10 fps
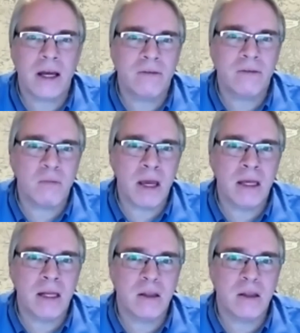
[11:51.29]
you do
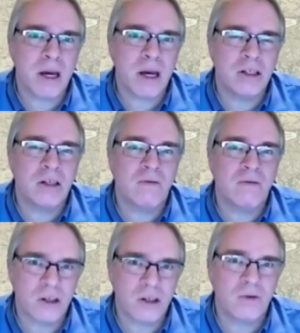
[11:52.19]
not have to make it into
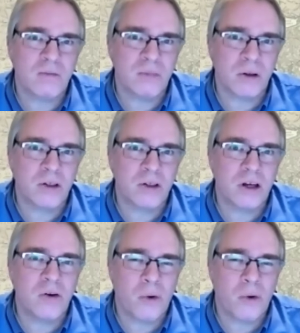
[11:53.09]
the pages of the history